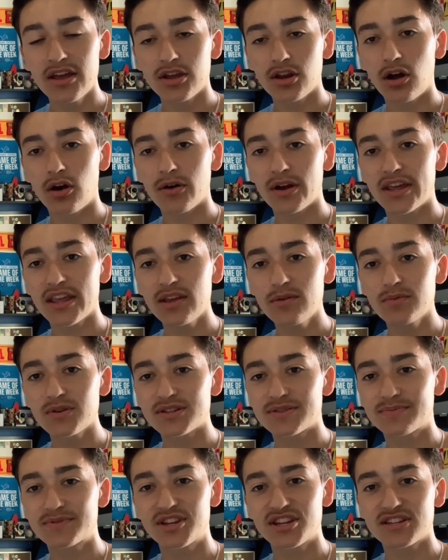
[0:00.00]
You know, he
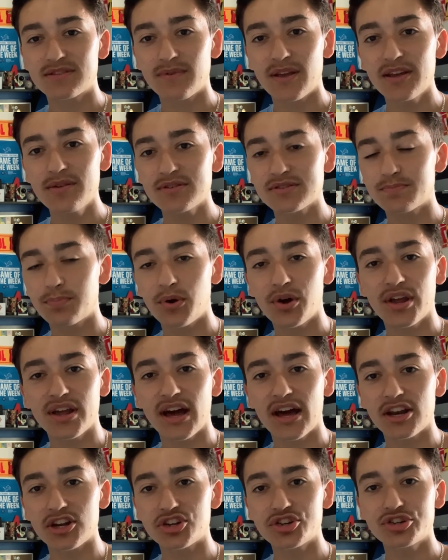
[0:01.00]
was just, he was putting
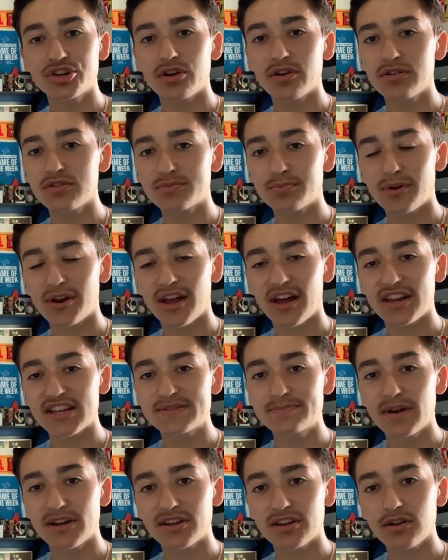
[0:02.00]
on a show, he was putting on a
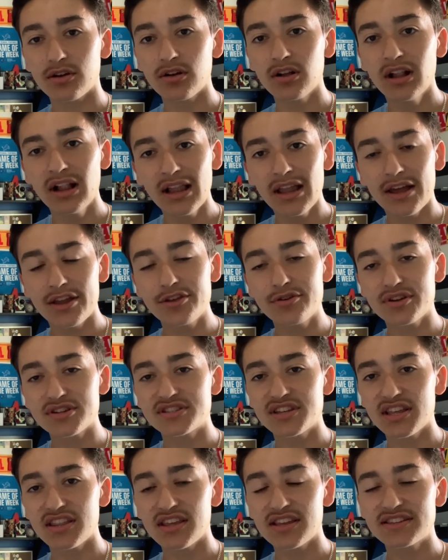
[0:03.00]
spectacle. And you could
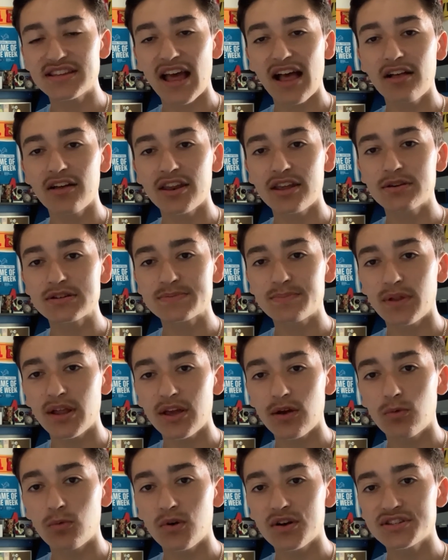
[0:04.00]
say the talent he was
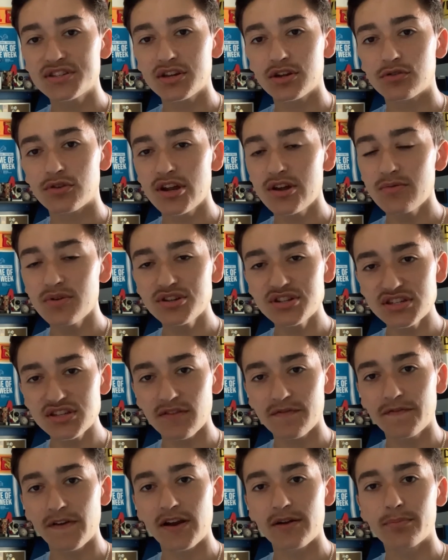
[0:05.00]
playing wasn't great, which is
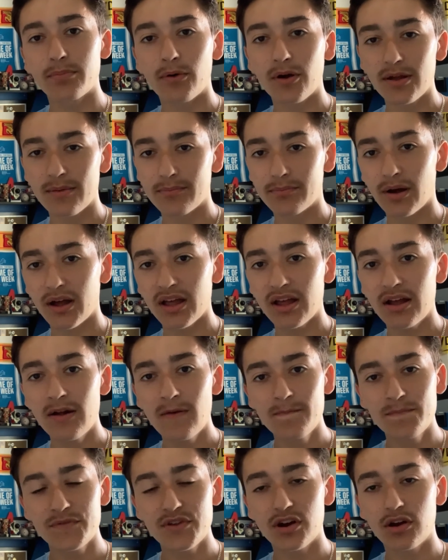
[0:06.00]
a fair point,
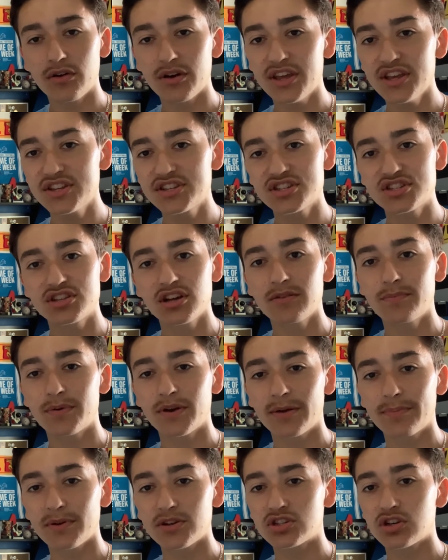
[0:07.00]
but you know know, he's still
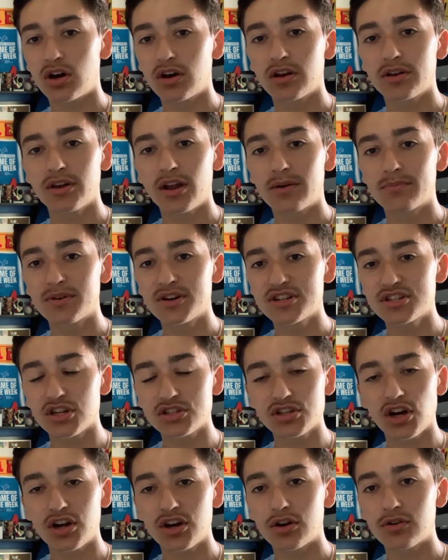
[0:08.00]
put up a ton of numbers, a
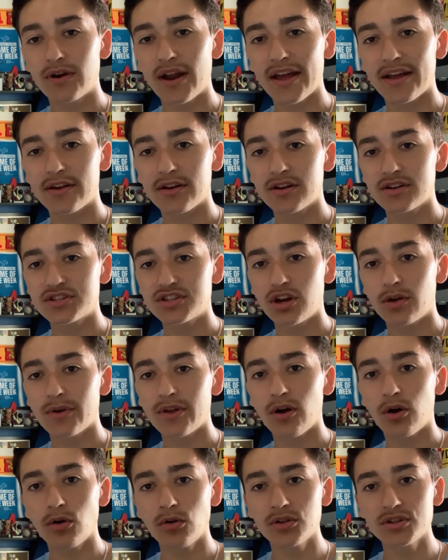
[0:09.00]
ton of records. You know,
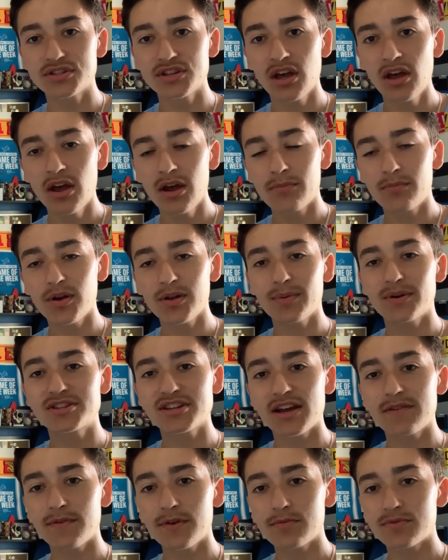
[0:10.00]
he holds pretty much
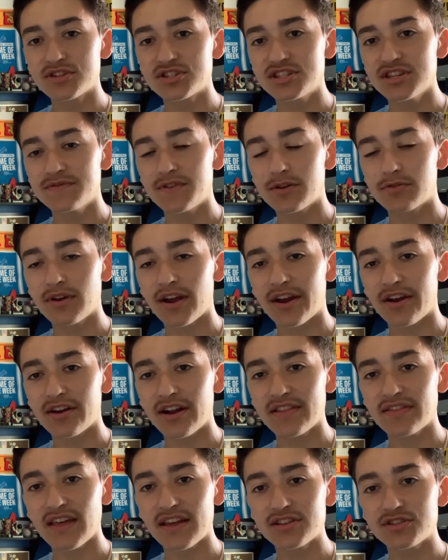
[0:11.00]
every receiving record
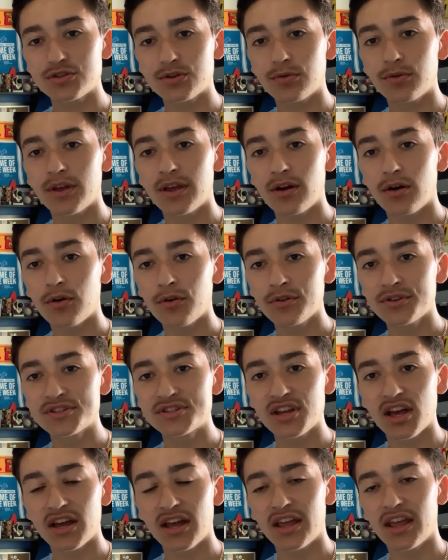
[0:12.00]
at that school. He
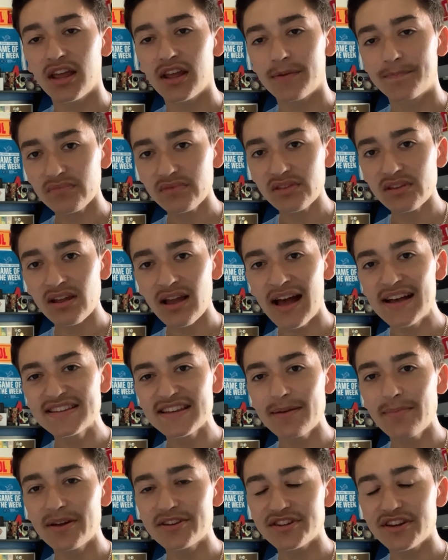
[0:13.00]
holds a as
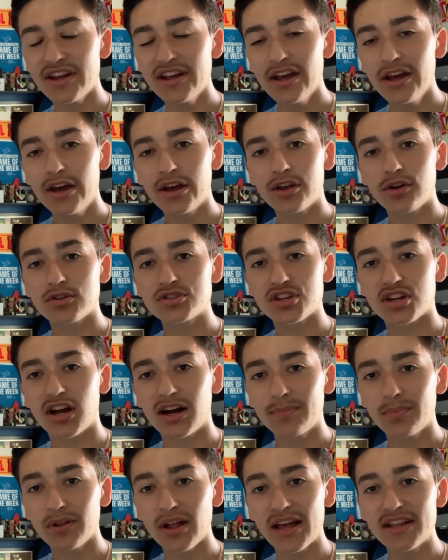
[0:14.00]
I mentioned, he holds a
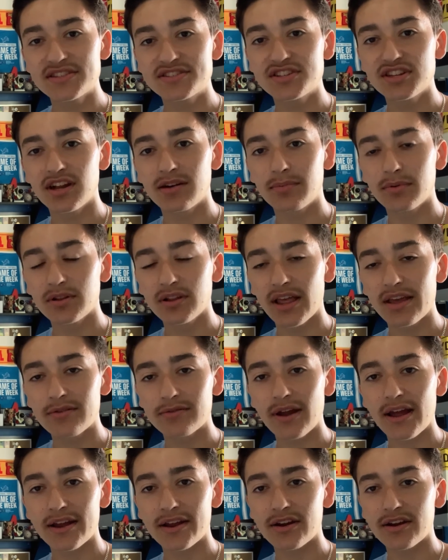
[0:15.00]
couple NCAA
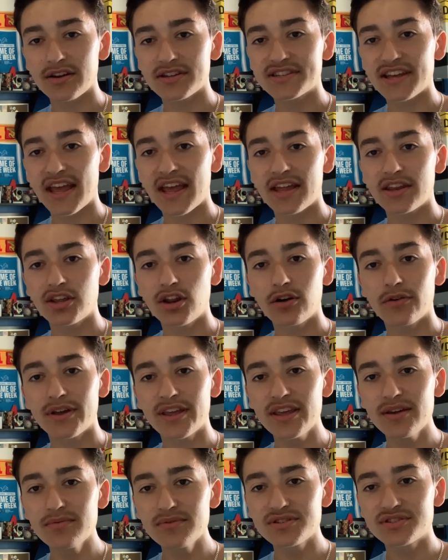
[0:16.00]
records, and you know
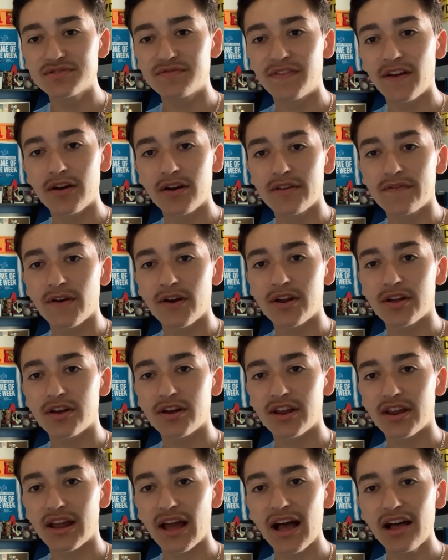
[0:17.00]
he was very, very
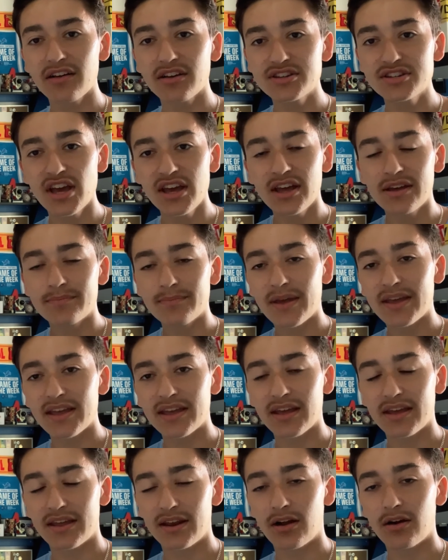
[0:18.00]
good in college.
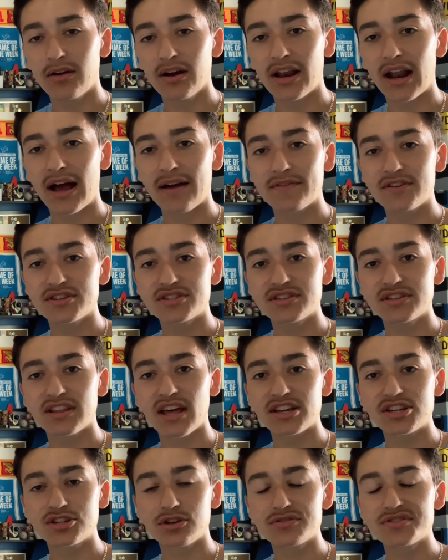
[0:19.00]
Make you know, and obviously
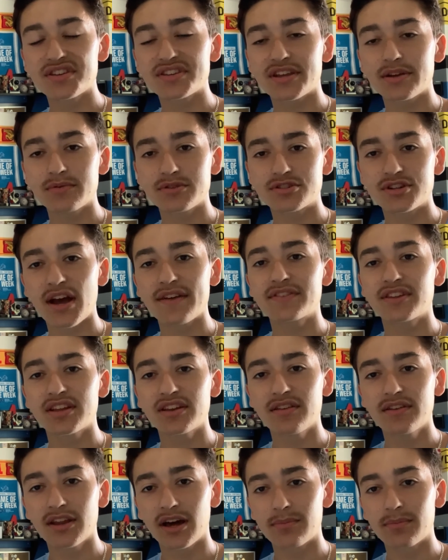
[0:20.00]
that shows us he was
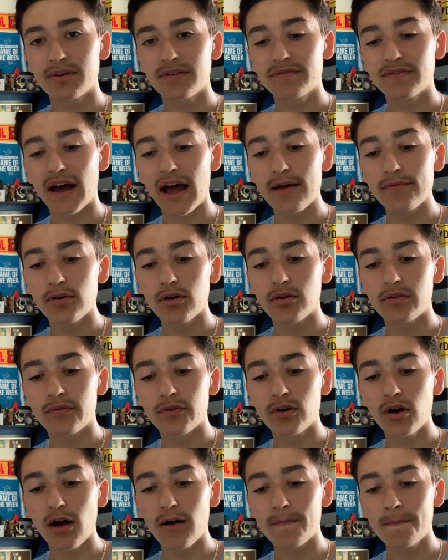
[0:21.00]
drafted number five
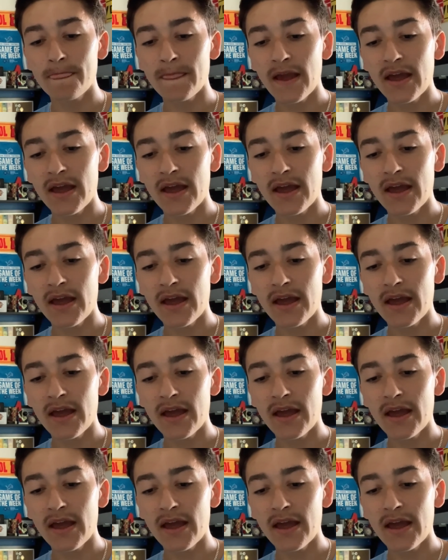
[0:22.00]
overall.